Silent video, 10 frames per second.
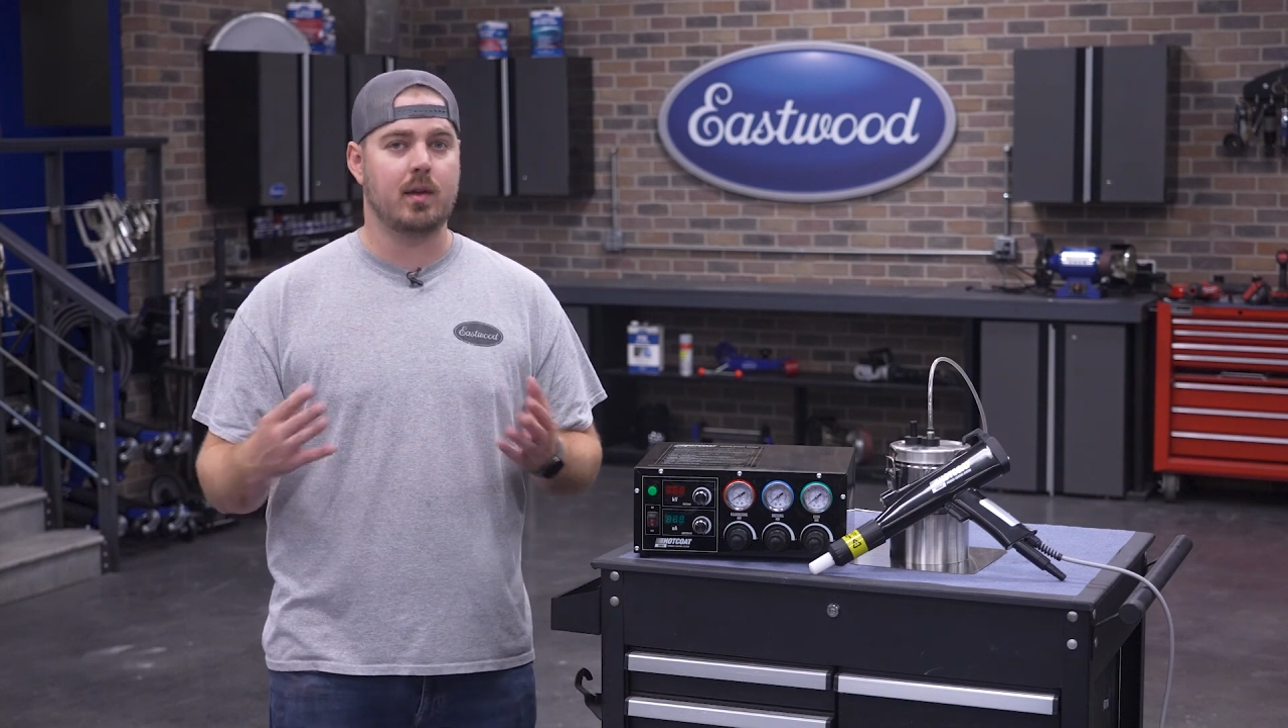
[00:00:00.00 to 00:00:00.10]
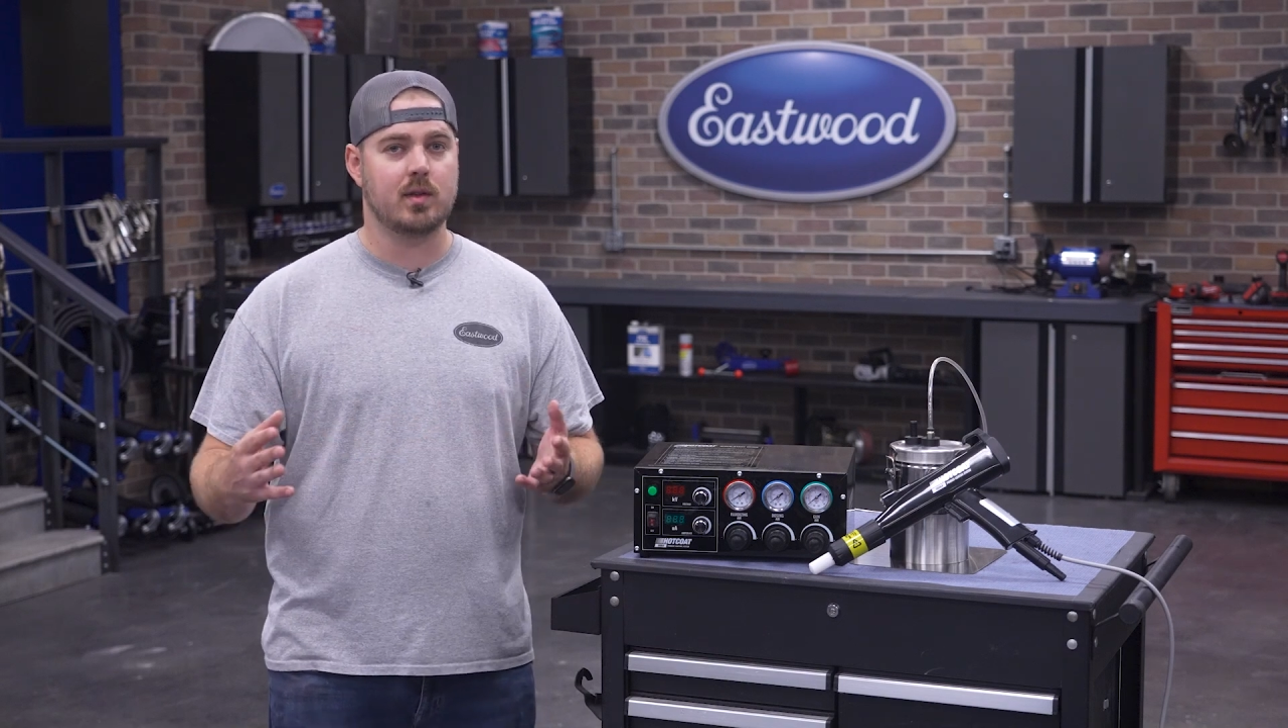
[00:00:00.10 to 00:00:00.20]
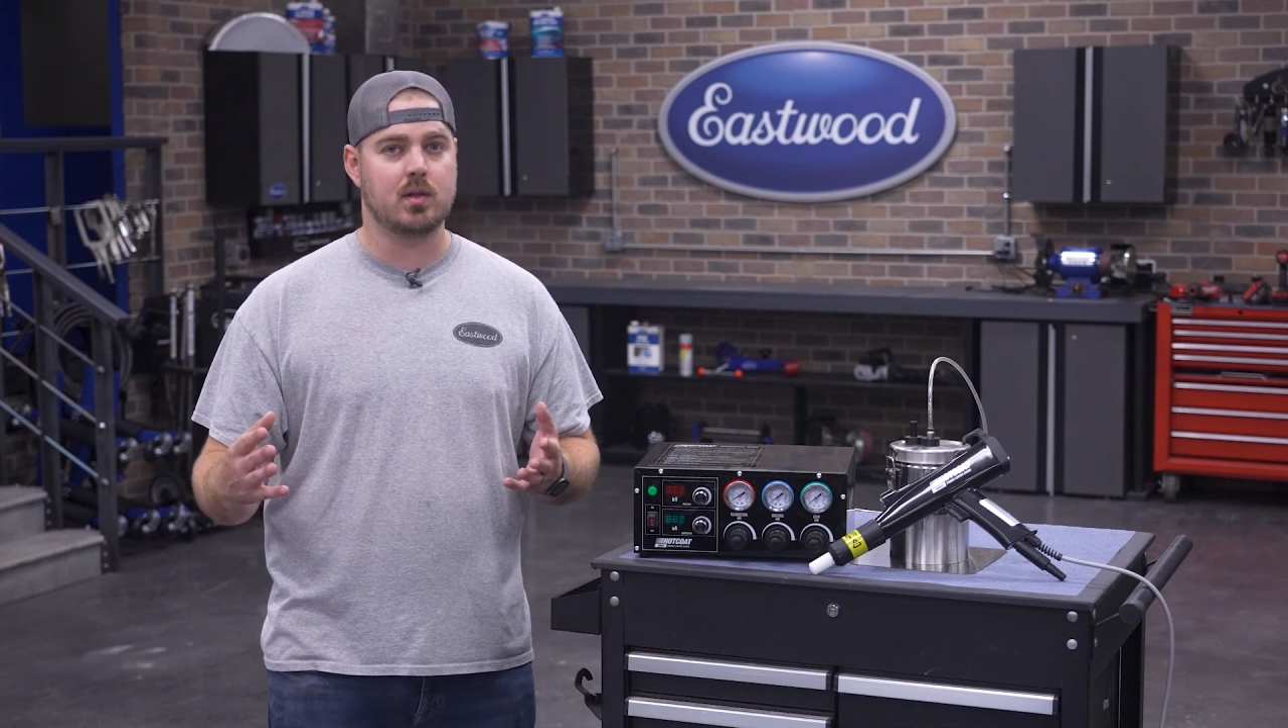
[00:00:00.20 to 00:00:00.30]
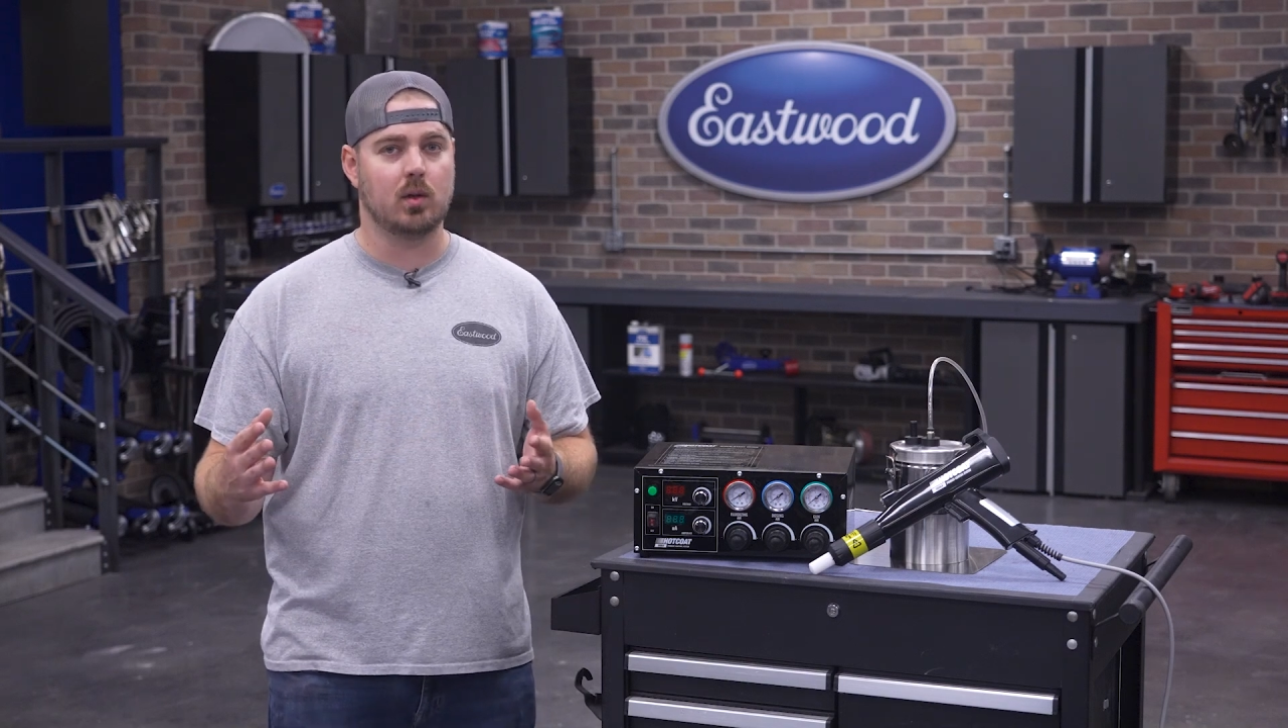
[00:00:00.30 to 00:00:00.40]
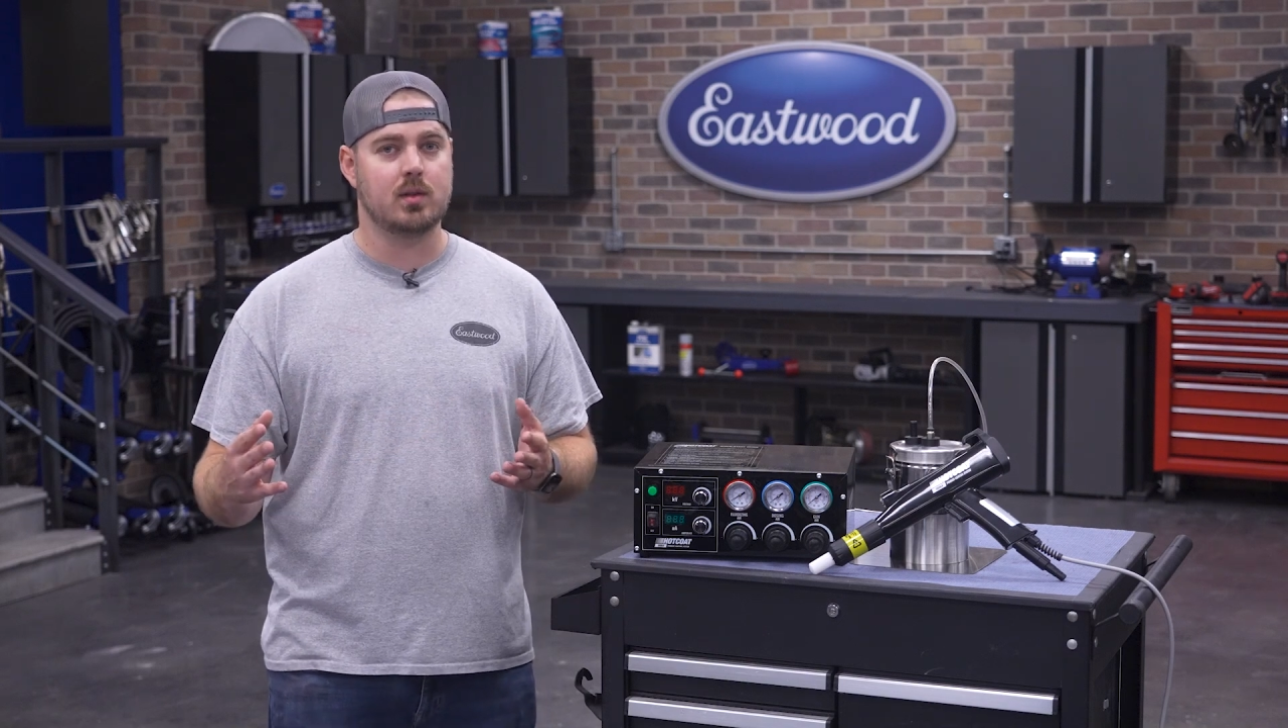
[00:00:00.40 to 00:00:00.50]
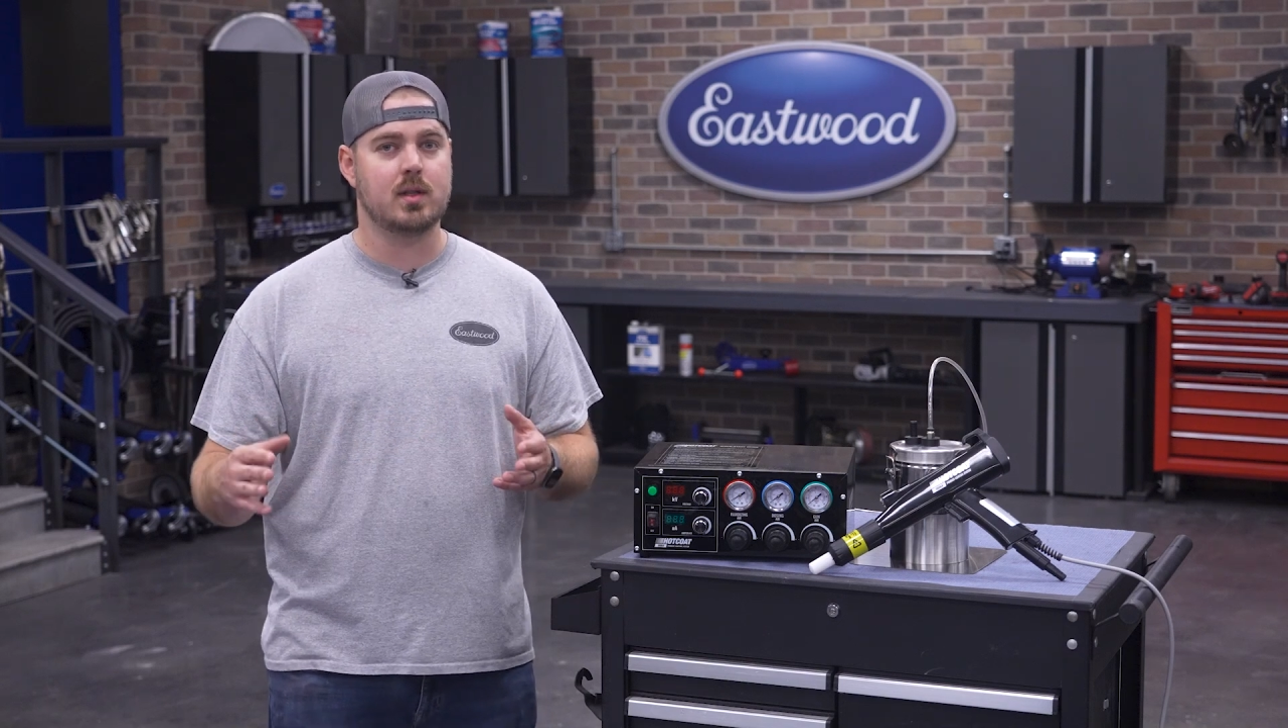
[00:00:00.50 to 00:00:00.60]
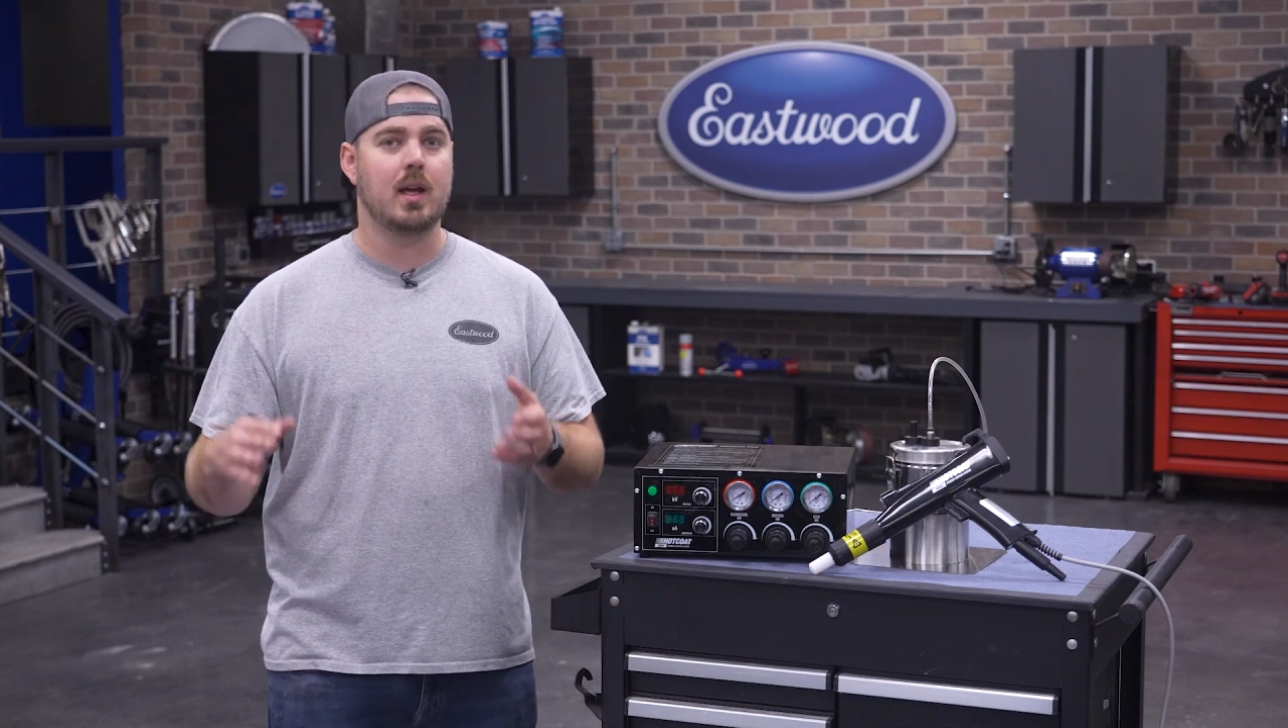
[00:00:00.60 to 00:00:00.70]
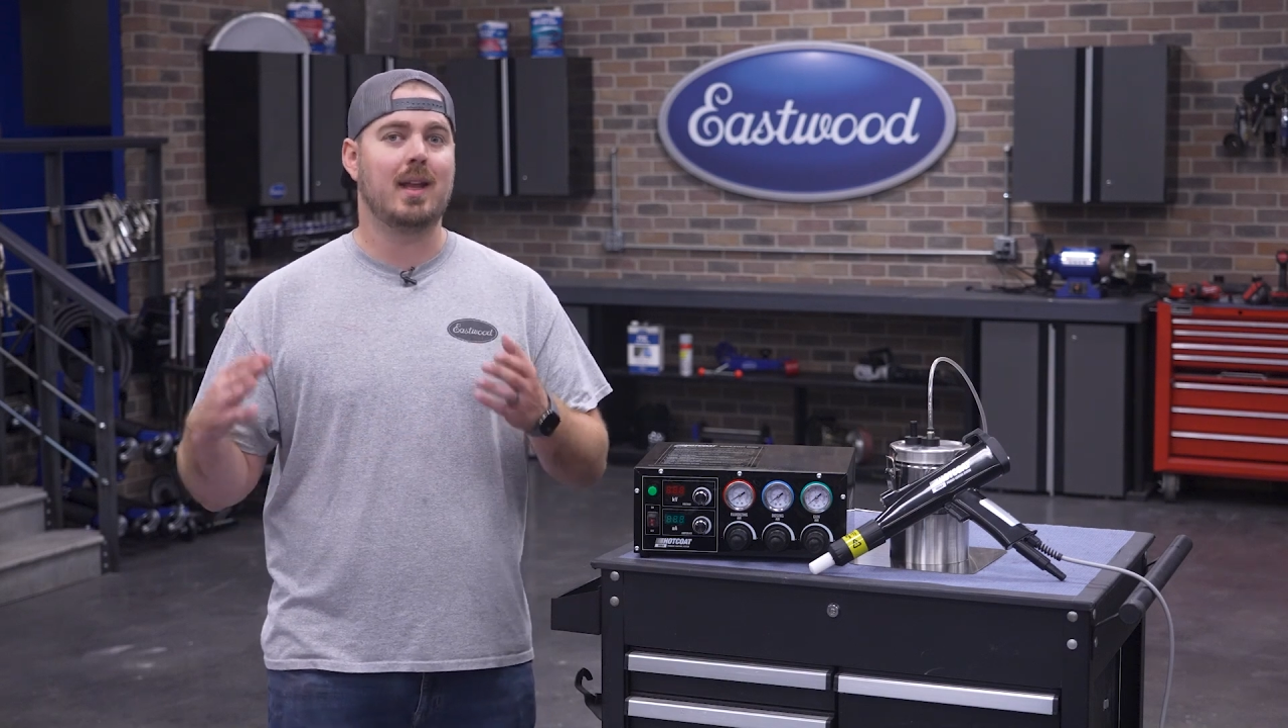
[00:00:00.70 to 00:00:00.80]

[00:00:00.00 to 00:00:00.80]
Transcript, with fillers: results